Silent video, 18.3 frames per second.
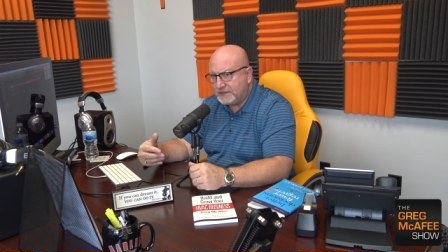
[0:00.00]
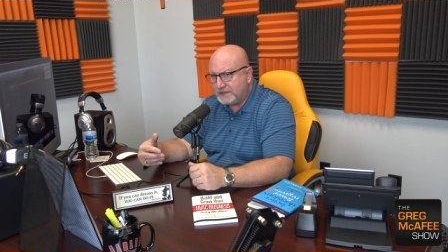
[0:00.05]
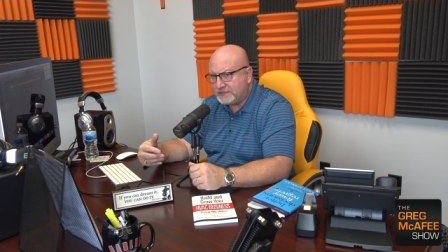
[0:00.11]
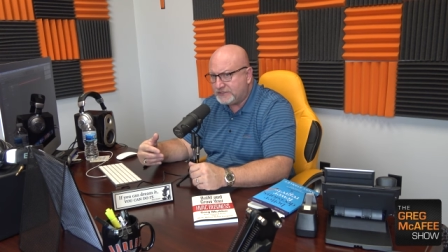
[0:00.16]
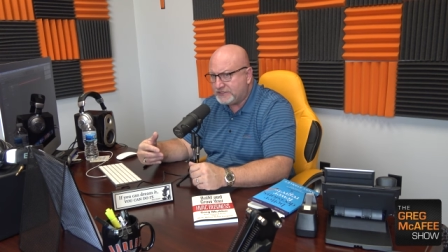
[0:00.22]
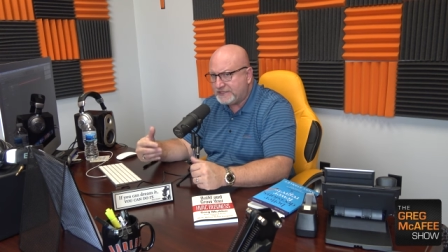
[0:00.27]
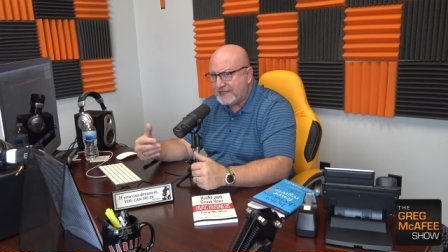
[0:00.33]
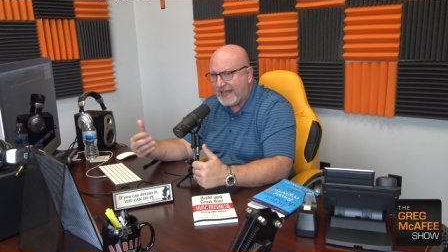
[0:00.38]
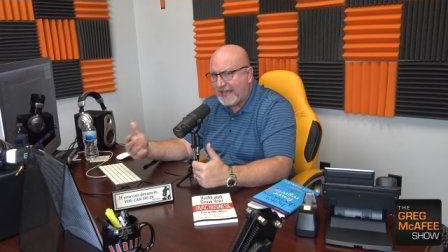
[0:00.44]

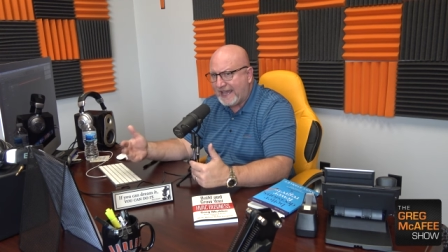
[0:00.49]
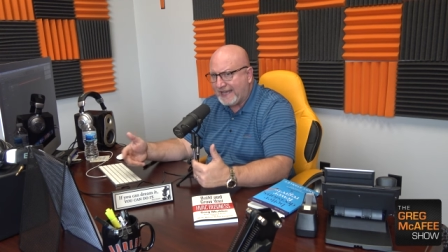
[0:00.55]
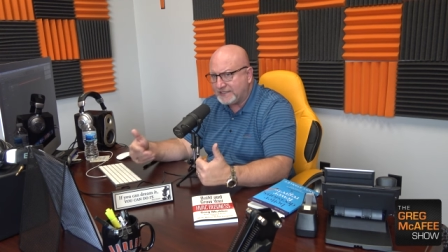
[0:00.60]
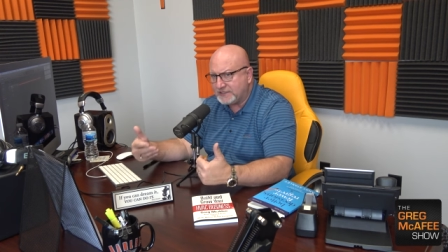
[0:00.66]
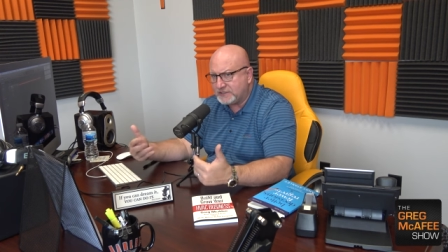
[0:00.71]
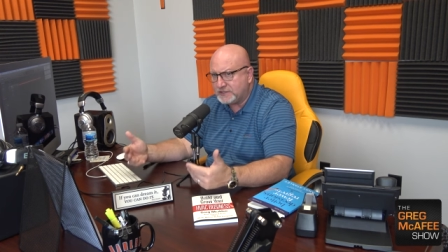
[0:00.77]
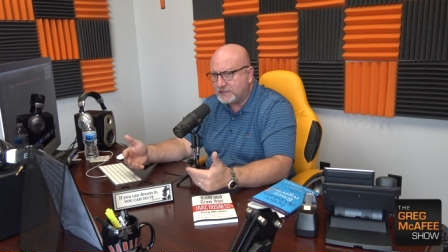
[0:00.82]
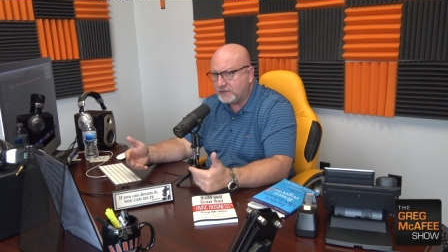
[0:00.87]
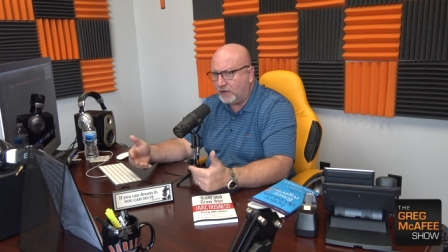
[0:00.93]

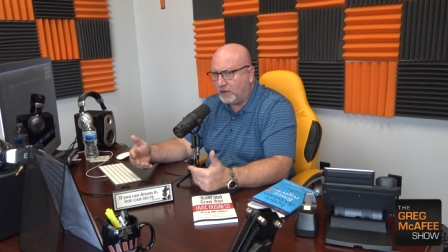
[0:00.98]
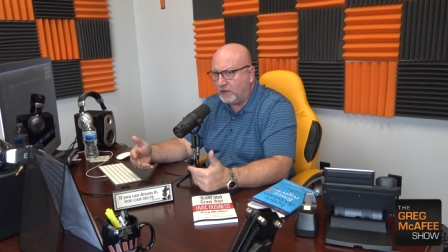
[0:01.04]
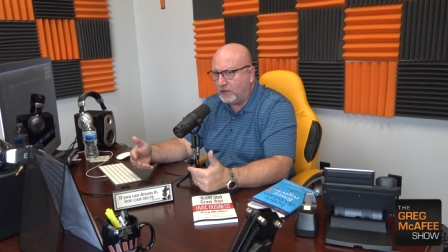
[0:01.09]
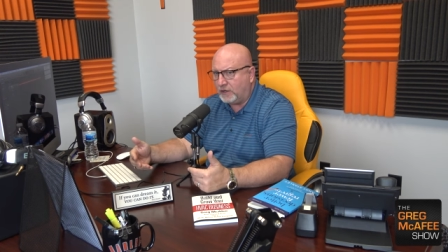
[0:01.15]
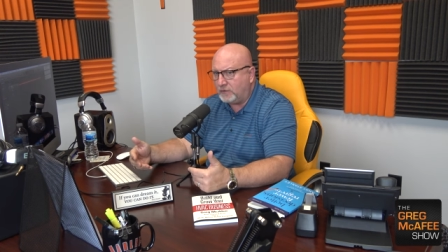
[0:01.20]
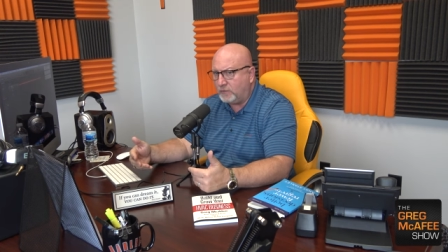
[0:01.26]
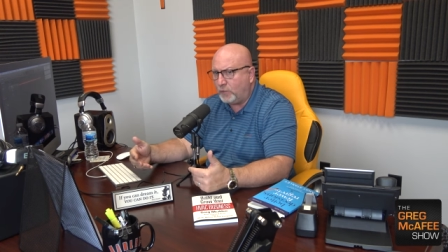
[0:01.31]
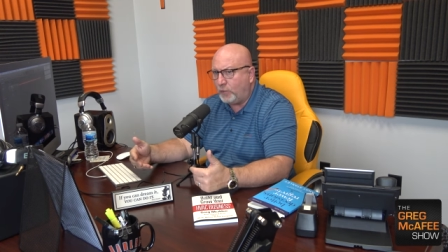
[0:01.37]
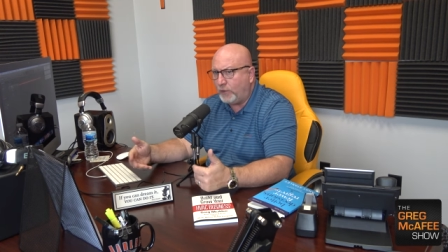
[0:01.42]
stats
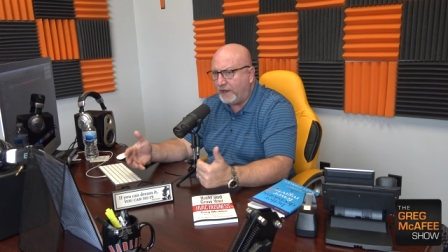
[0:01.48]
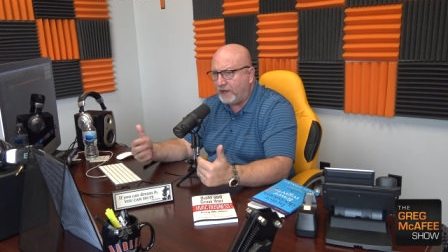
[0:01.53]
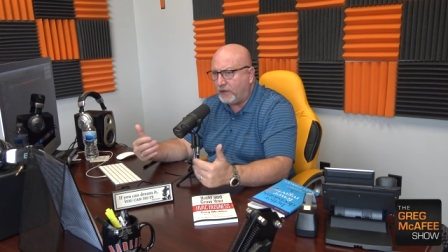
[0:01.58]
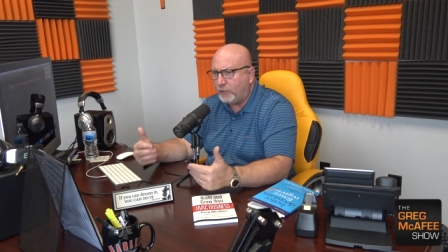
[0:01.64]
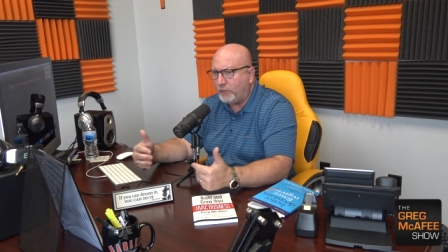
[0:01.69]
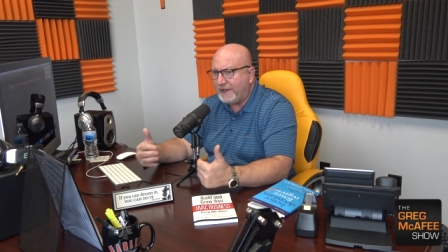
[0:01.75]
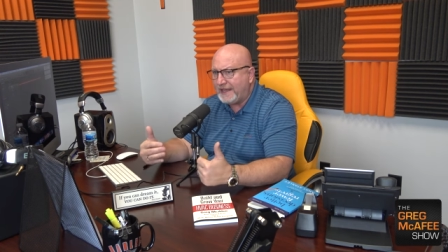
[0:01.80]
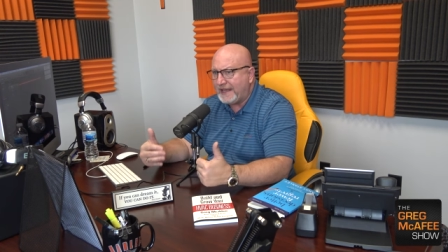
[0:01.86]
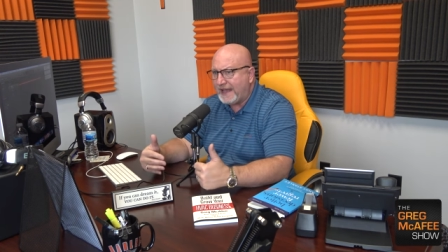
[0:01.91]
on
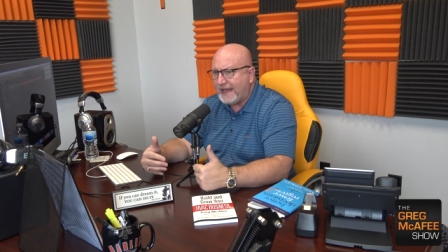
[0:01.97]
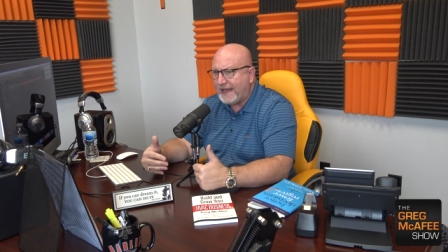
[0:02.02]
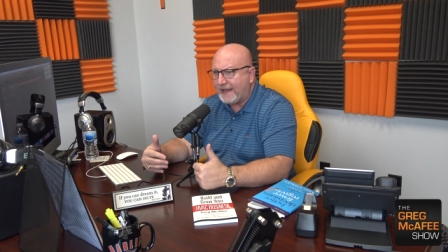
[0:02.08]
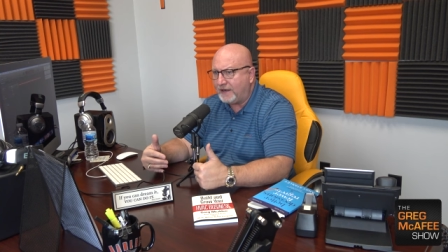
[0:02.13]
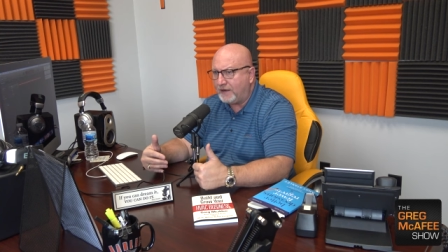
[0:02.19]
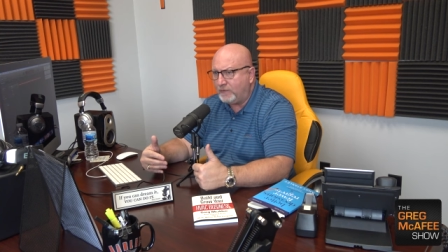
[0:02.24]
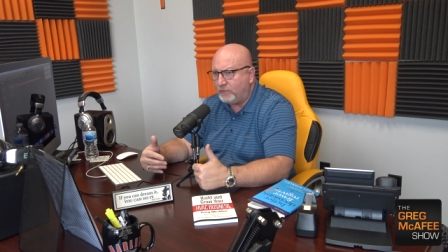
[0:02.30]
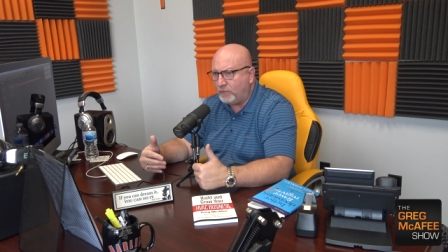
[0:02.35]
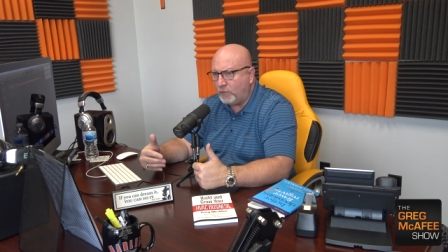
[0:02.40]
where we
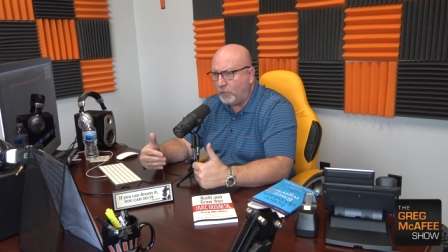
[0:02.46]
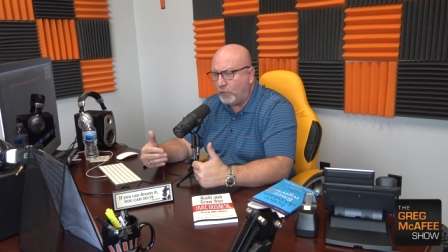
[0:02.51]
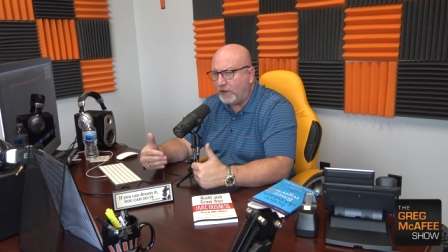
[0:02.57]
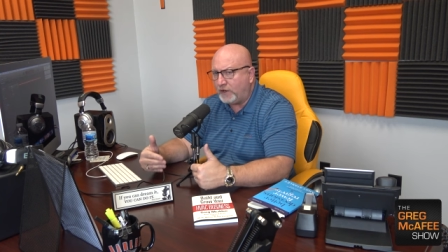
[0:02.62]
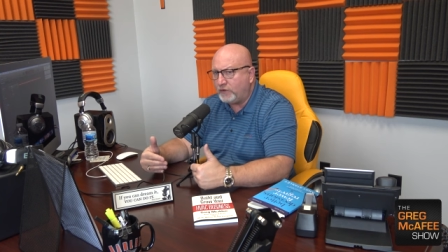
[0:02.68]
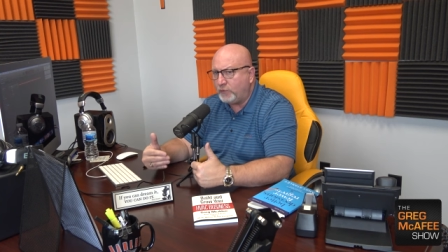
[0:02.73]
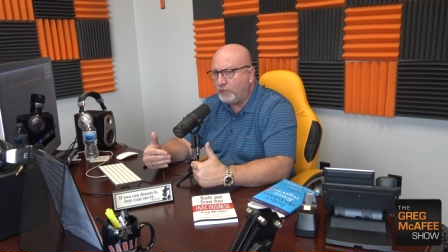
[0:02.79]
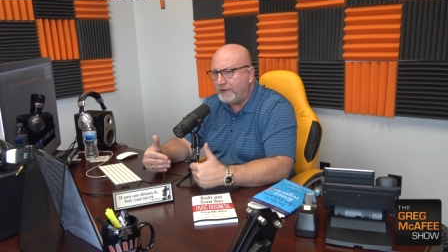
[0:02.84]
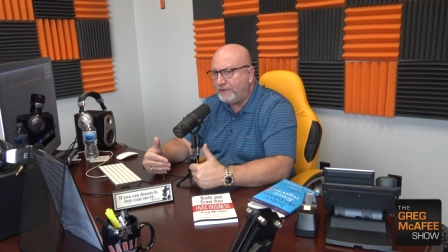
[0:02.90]
at and
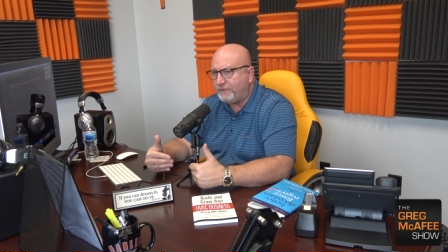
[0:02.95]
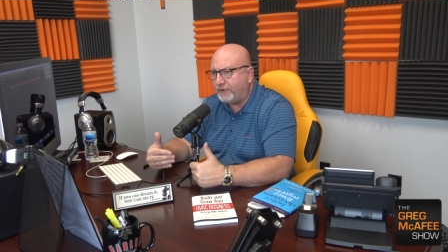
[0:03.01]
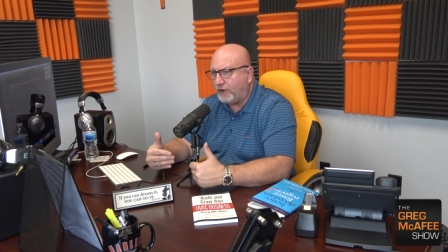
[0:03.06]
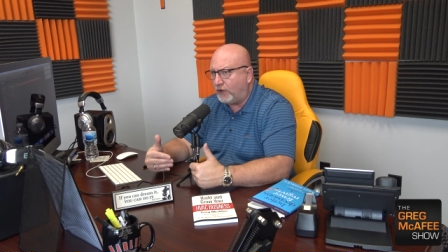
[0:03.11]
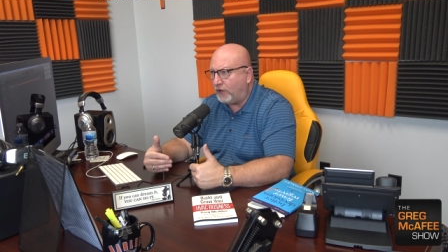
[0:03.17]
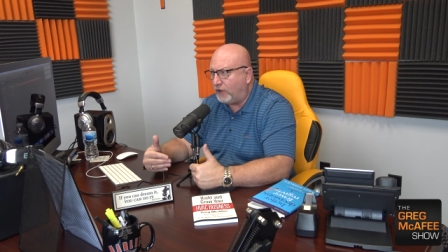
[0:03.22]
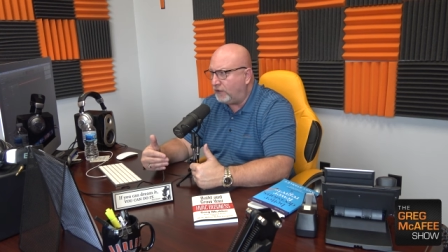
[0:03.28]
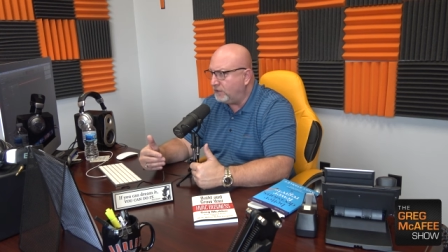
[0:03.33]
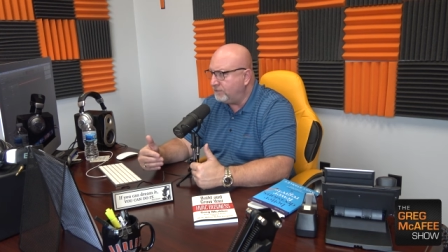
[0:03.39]
where do we
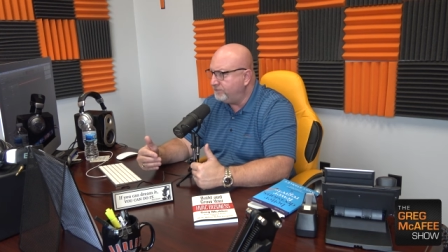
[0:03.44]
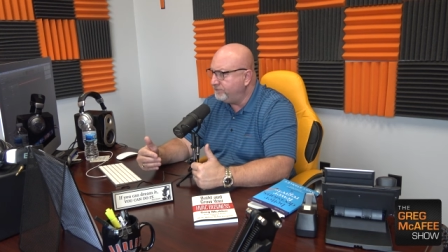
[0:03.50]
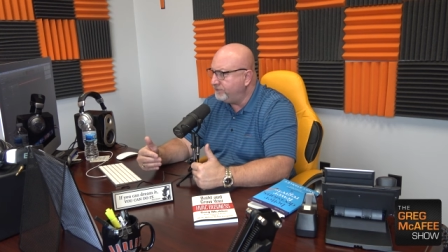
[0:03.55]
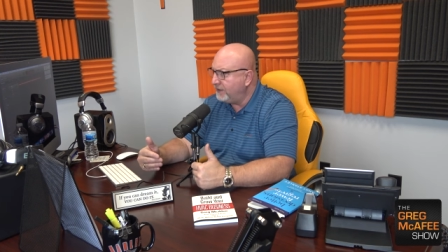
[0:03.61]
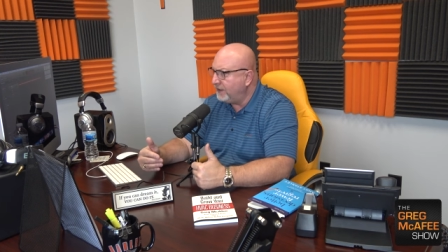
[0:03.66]
fall.